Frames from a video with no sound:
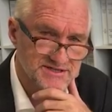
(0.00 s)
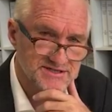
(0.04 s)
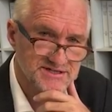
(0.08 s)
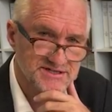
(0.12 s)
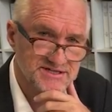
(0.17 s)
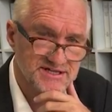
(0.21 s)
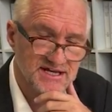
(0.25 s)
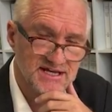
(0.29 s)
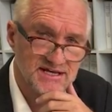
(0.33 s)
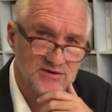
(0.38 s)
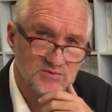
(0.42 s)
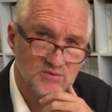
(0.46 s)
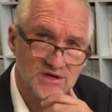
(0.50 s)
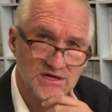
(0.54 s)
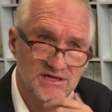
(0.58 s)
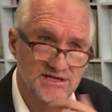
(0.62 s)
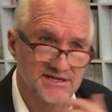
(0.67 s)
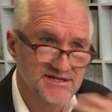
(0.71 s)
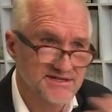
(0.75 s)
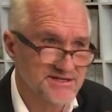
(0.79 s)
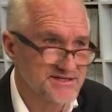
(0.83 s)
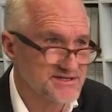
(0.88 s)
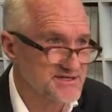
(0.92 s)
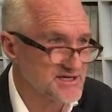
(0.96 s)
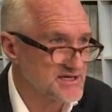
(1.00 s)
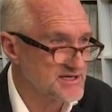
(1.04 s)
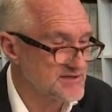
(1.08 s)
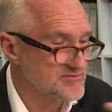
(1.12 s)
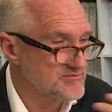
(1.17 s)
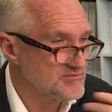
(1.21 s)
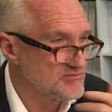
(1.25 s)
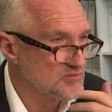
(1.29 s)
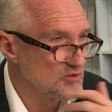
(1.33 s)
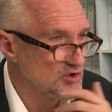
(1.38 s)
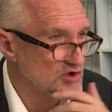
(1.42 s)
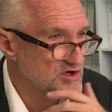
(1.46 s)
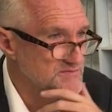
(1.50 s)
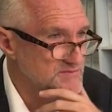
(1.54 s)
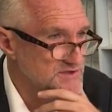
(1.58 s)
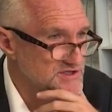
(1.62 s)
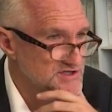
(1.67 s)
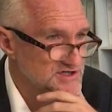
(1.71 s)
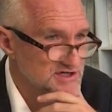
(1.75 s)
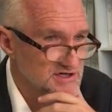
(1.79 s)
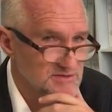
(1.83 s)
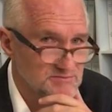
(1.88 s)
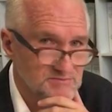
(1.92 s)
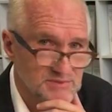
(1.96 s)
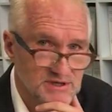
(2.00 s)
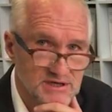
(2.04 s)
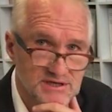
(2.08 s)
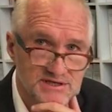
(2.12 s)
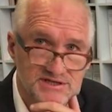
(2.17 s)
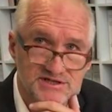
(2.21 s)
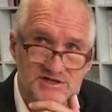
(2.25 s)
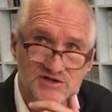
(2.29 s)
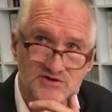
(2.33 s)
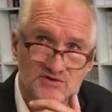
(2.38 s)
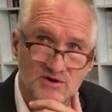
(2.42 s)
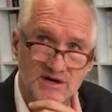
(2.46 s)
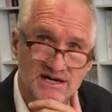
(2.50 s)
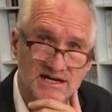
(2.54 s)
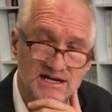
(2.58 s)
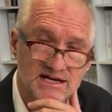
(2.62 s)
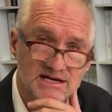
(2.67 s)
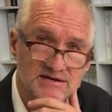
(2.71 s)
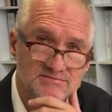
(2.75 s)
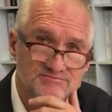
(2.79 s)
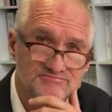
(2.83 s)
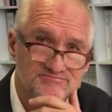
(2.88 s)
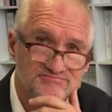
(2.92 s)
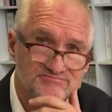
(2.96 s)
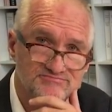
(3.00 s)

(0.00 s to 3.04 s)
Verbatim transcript: and say, well, it's um, workmanship and it's training.